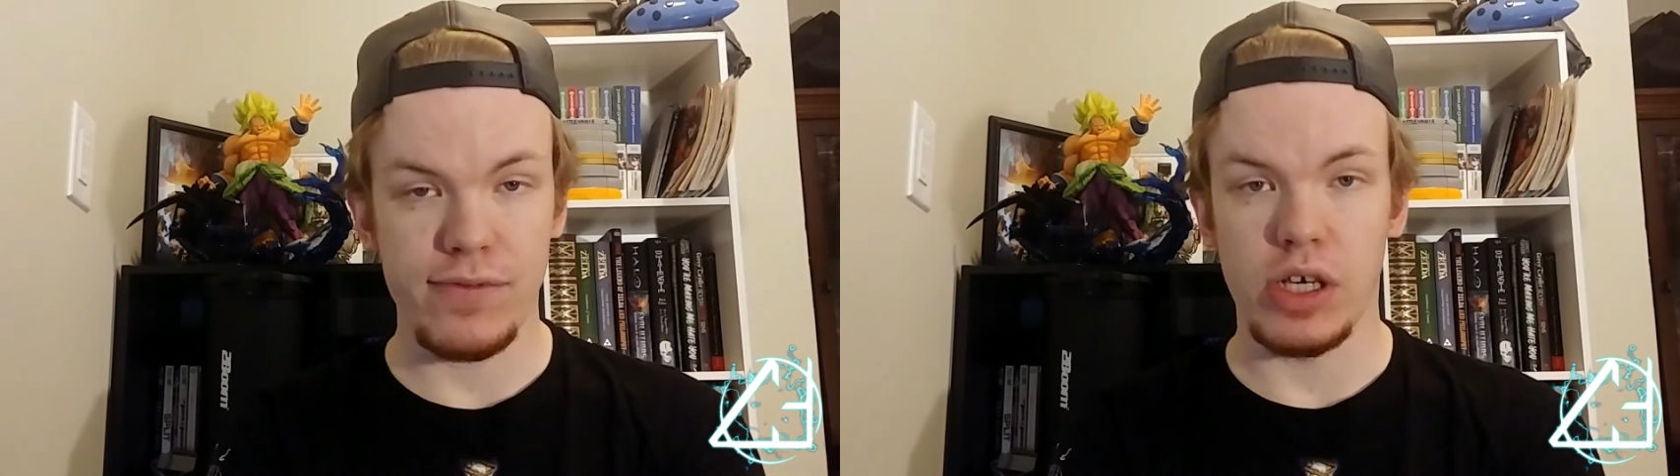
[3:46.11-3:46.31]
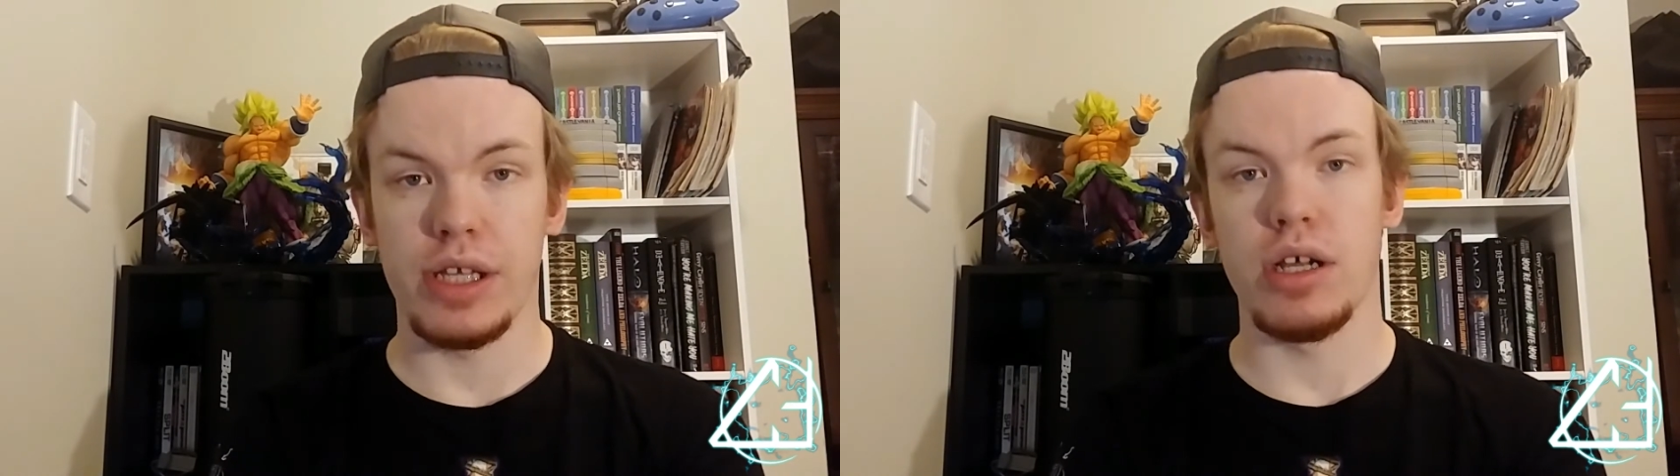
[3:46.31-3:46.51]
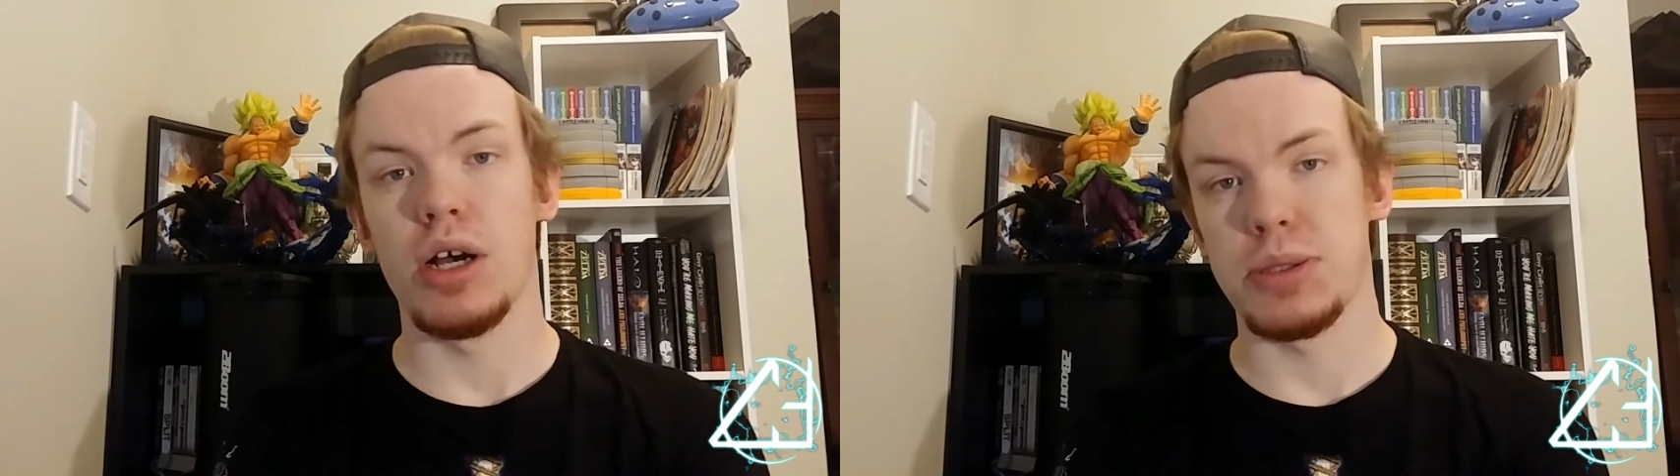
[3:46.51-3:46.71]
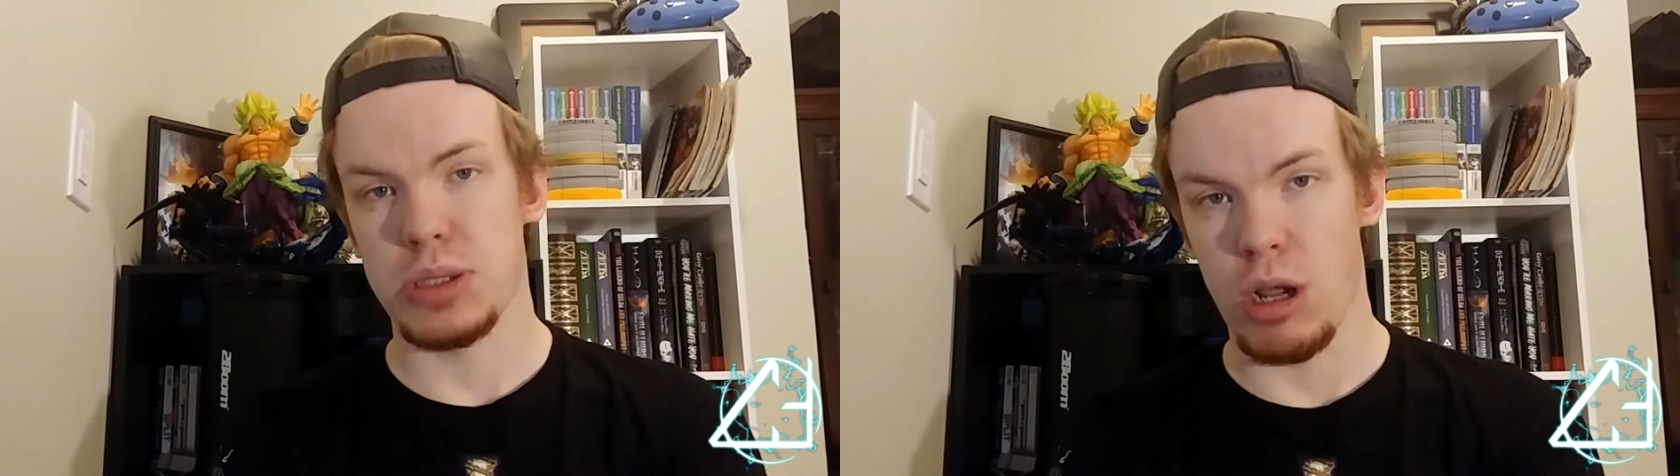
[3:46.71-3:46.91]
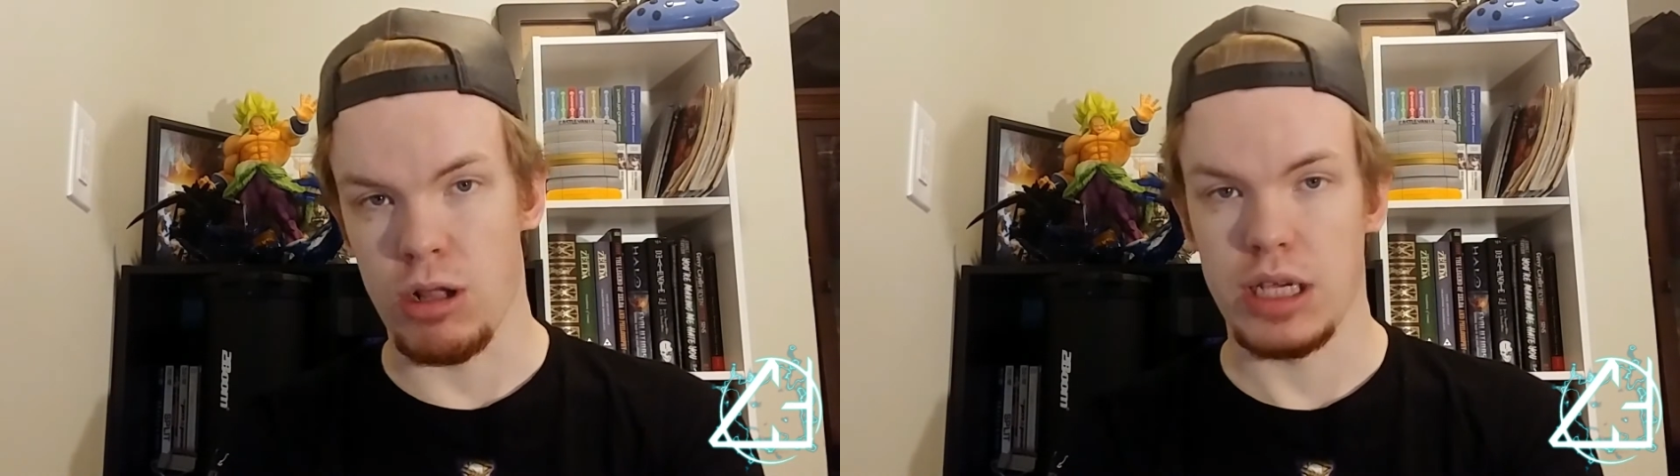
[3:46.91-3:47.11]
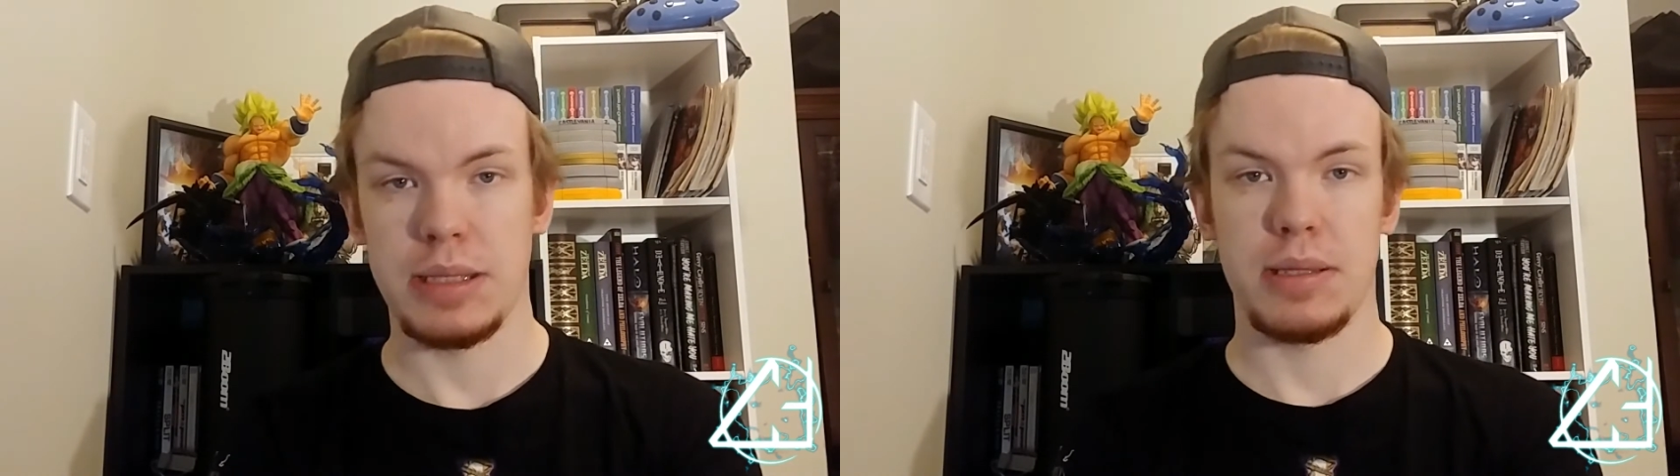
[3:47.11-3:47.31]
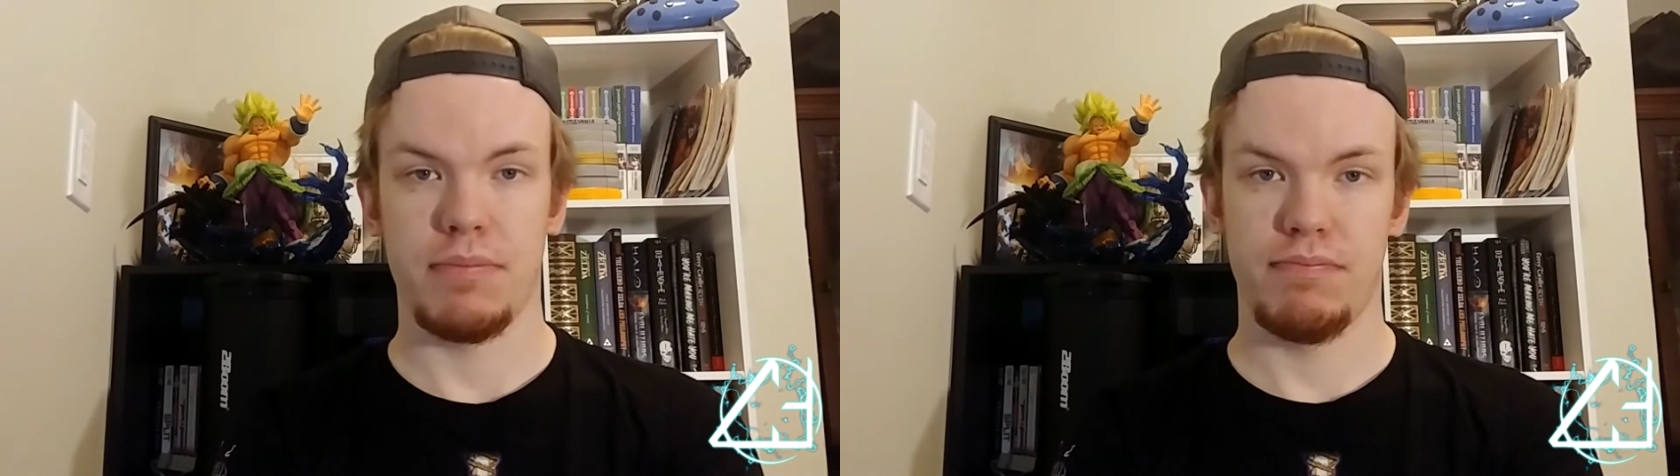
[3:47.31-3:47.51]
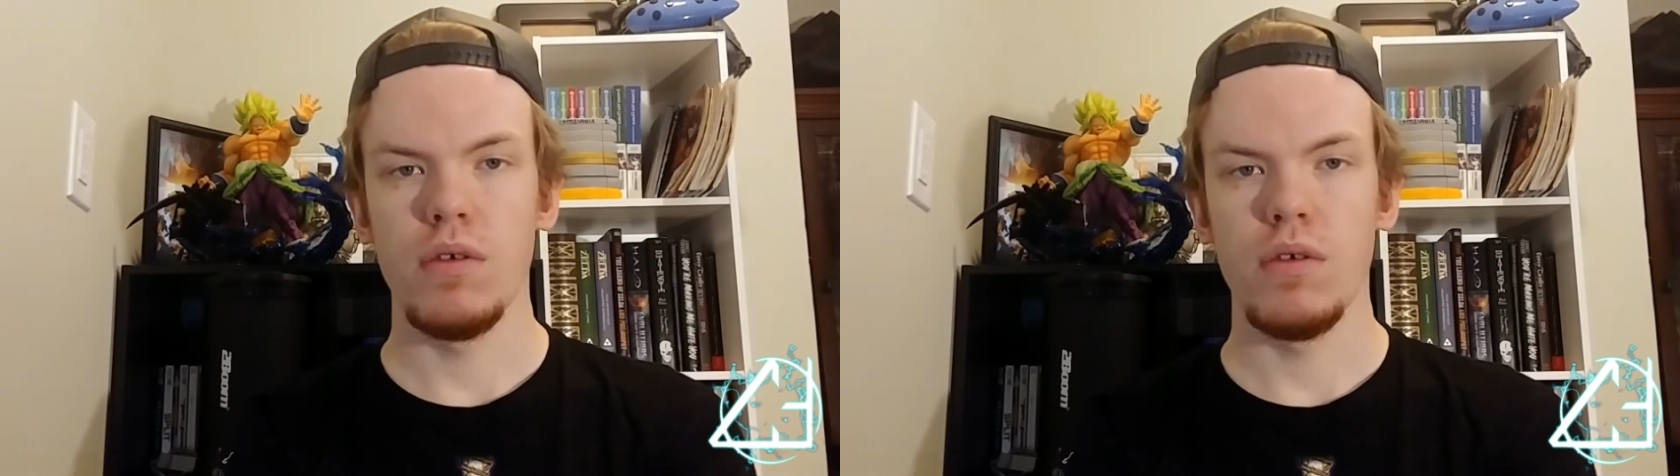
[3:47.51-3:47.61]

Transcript: done on Stardust.